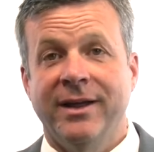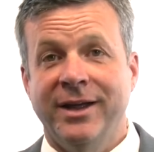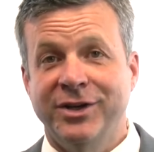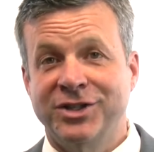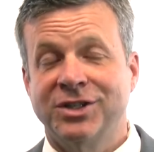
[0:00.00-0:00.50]

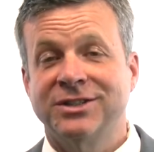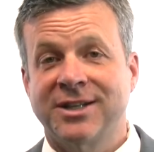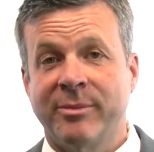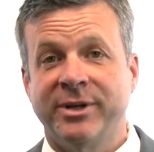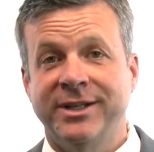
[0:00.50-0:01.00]
Insurance
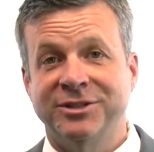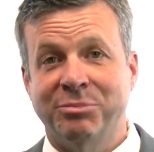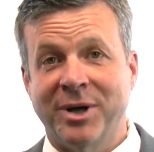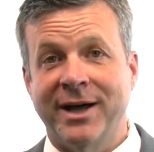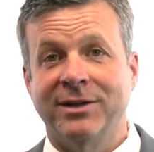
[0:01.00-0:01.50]
companies,
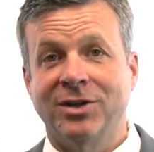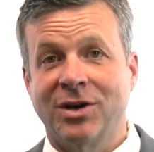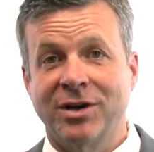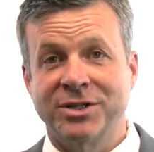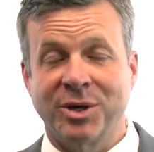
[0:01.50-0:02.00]
by and
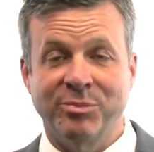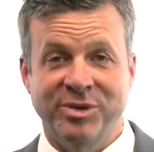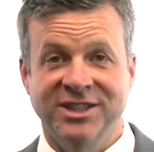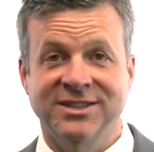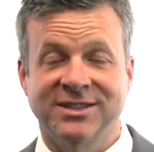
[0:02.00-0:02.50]
large, are
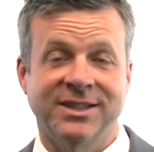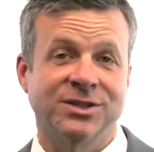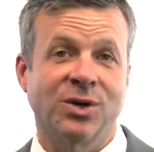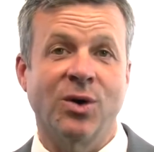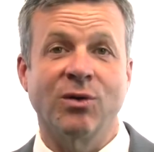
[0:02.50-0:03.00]

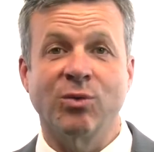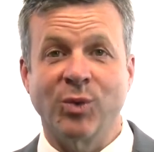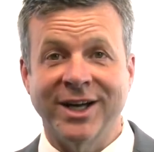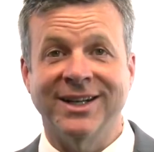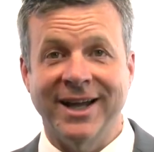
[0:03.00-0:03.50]
businesses or
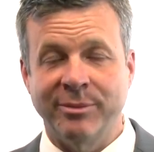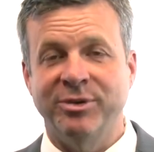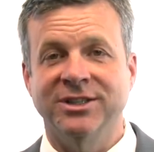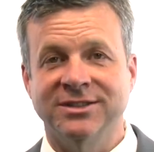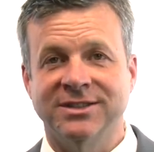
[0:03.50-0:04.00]
run like
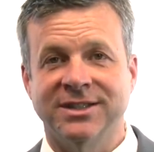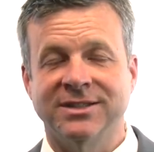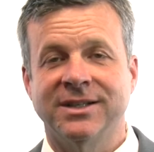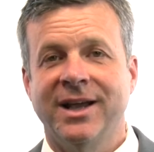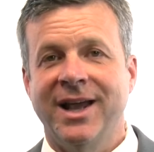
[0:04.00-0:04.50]

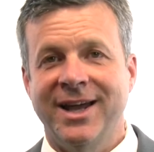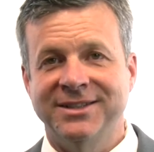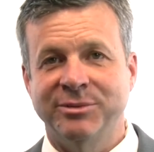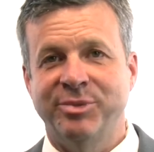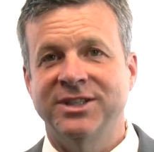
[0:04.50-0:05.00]
businesses, and as
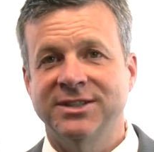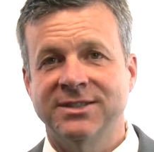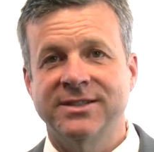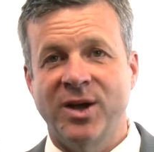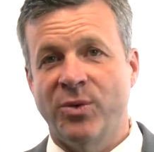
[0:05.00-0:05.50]
a business,
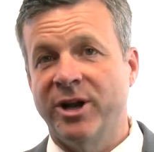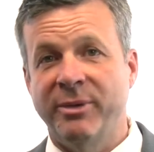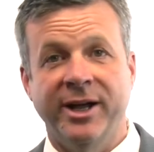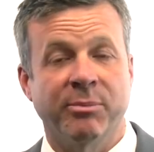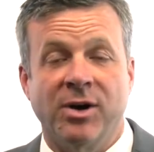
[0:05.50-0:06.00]
they want to
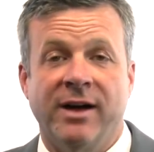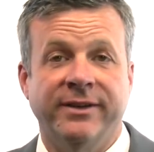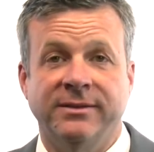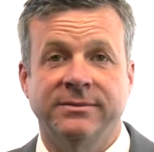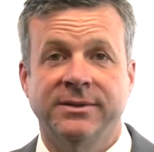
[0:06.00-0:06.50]
make a profit.
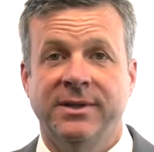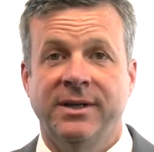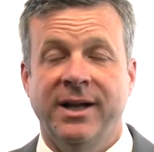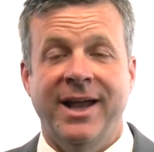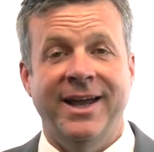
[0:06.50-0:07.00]

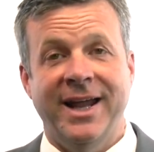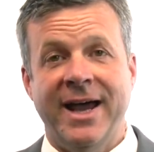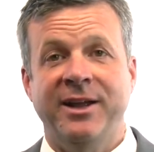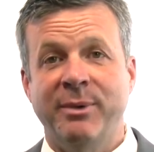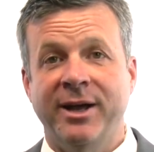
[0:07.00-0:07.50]
And how do
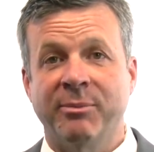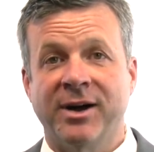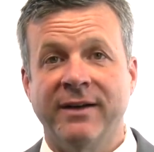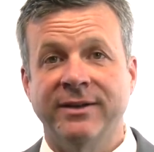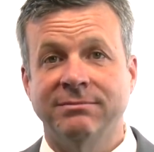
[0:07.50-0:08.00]
you make a
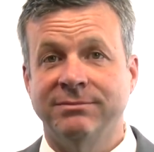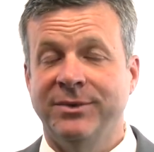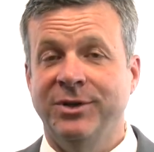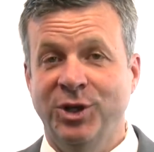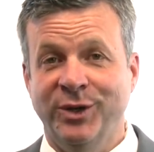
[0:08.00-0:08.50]
profit?
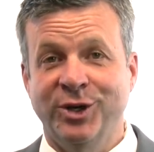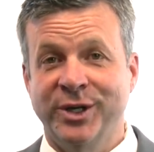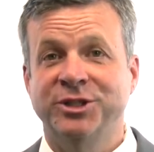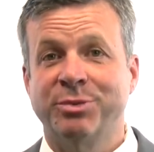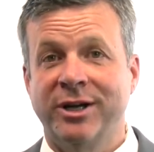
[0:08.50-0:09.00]
You
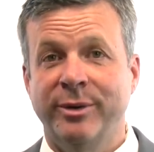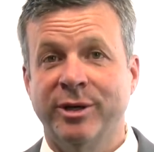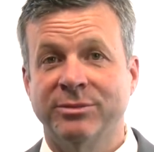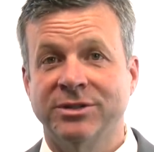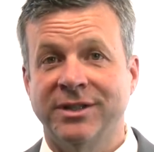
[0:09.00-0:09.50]
increase
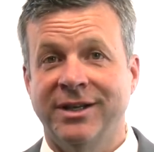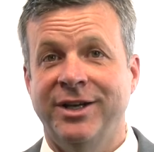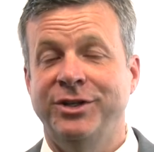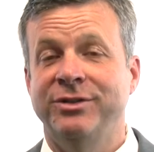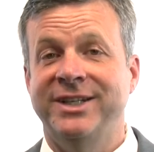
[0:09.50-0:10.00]
premiums
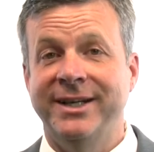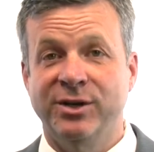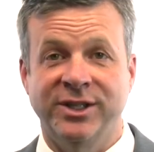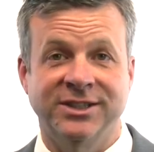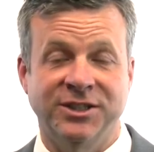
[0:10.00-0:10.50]
and you
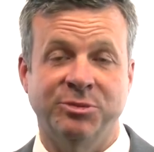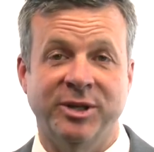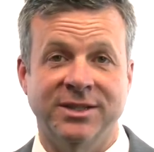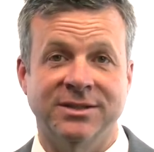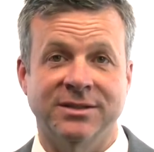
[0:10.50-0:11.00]
decrease
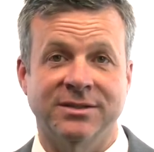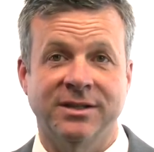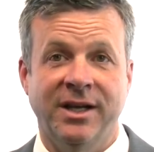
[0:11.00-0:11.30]
expenses.